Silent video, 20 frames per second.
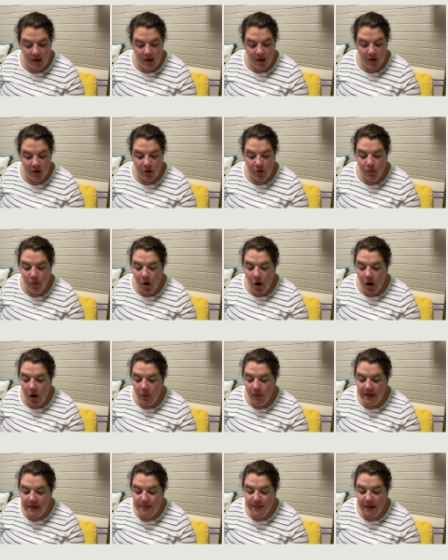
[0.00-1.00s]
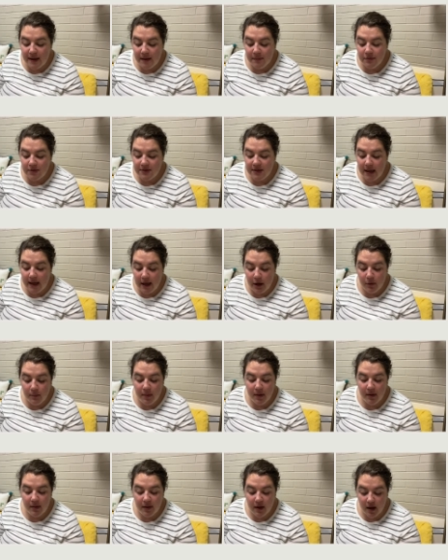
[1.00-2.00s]
You will always be able to help
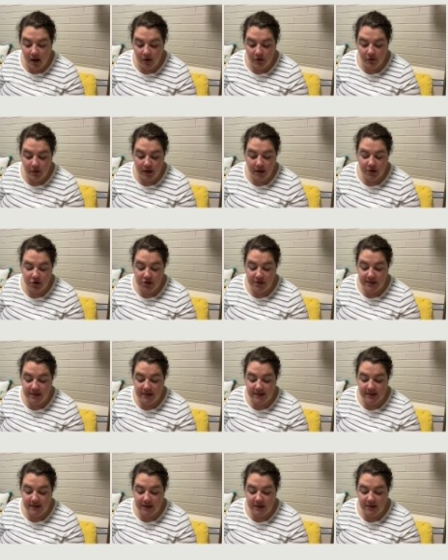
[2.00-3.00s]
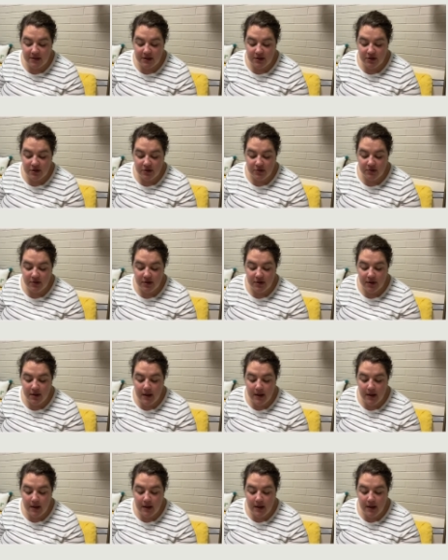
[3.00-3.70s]
the hungry, Jesus continued.